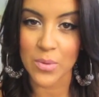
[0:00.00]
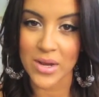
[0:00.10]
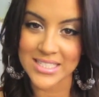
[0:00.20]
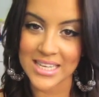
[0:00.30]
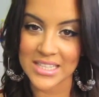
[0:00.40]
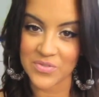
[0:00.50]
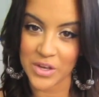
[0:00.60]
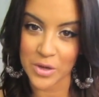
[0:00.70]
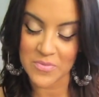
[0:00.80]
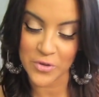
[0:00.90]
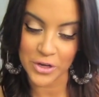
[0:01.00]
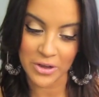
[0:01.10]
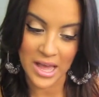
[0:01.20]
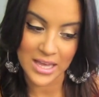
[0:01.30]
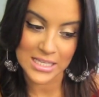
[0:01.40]
I wanted to get this video up for you
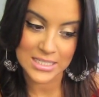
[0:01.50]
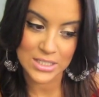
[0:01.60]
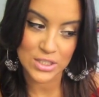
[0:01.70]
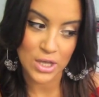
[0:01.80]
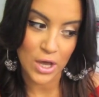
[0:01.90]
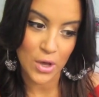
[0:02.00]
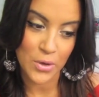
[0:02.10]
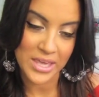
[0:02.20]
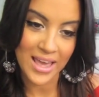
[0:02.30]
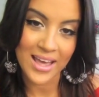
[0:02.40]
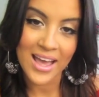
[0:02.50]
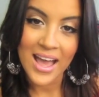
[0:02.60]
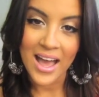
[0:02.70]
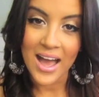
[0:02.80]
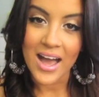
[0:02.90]
guys. So yeah,
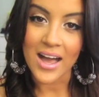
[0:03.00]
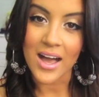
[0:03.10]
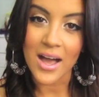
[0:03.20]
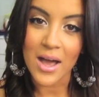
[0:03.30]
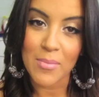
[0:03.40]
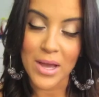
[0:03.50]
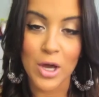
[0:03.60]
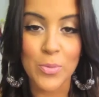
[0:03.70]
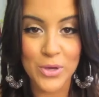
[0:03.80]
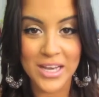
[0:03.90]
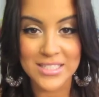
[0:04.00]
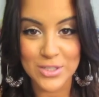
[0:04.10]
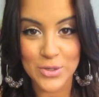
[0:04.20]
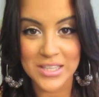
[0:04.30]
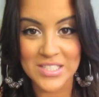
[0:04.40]
um, I hope you guys
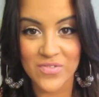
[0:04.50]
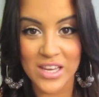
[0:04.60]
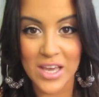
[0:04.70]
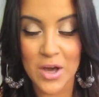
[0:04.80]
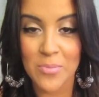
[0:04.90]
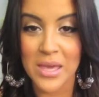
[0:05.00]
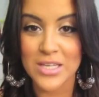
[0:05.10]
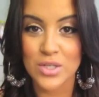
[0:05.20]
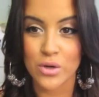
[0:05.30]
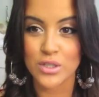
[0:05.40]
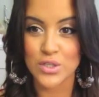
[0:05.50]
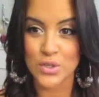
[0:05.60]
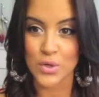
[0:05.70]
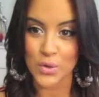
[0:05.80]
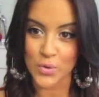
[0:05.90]
enjoyed this video. Make sure
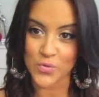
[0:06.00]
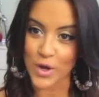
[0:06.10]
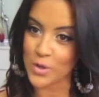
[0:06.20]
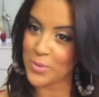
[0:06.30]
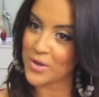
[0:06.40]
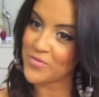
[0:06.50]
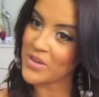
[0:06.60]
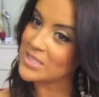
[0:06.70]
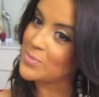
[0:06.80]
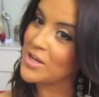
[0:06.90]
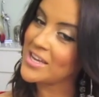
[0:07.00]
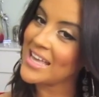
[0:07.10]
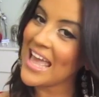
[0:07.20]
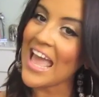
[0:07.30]
to follow me on Facebook.